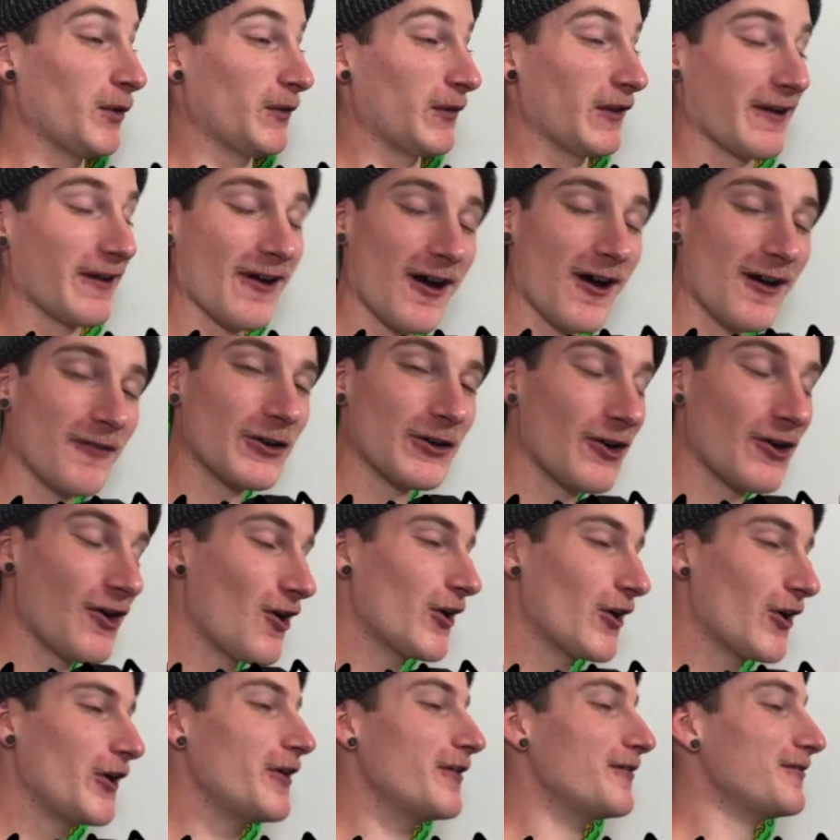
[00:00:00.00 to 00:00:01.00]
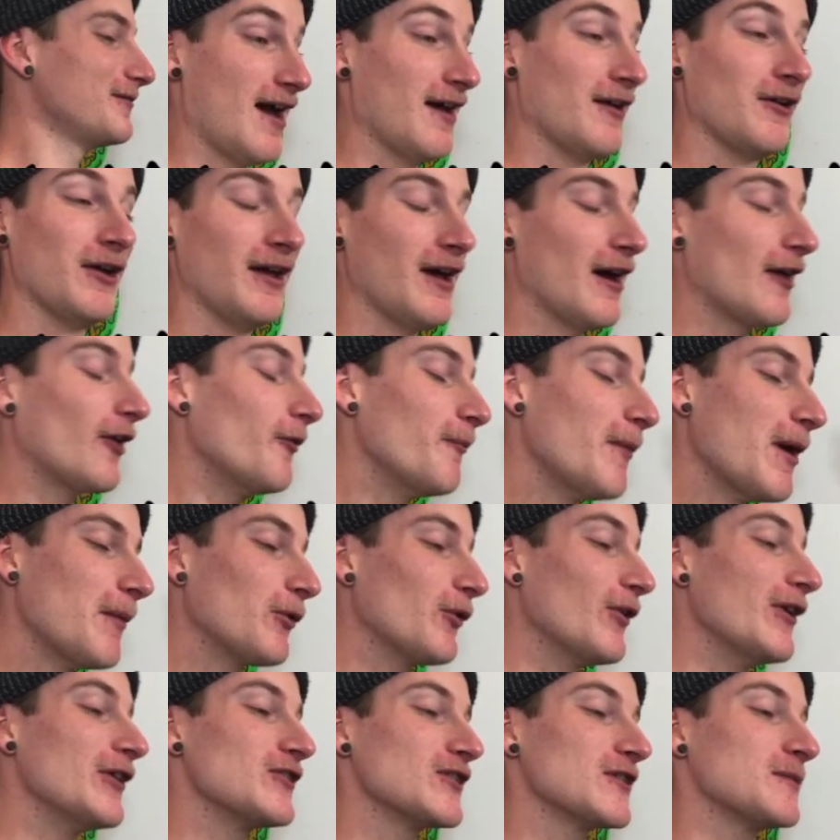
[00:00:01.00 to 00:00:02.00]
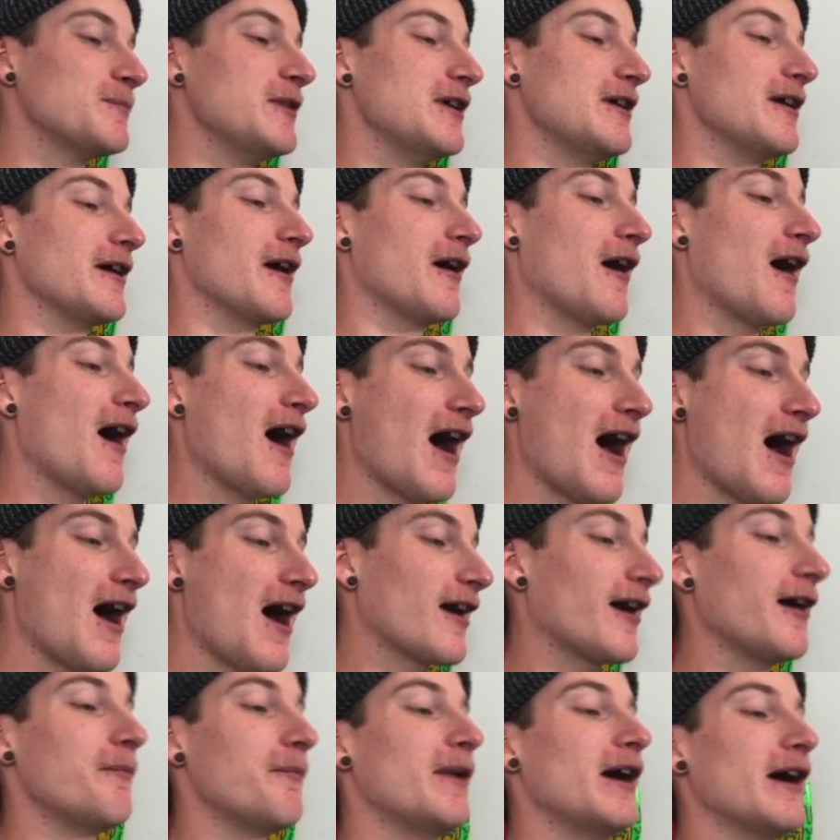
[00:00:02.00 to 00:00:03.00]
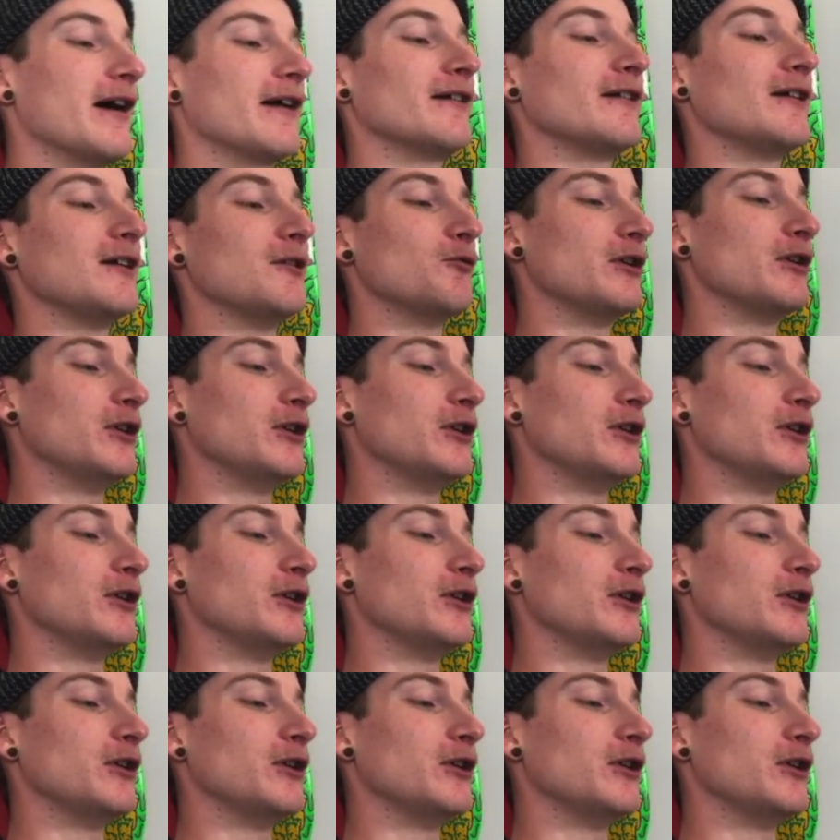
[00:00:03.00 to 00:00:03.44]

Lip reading: But the cover art, I remember it just being a hot commodity.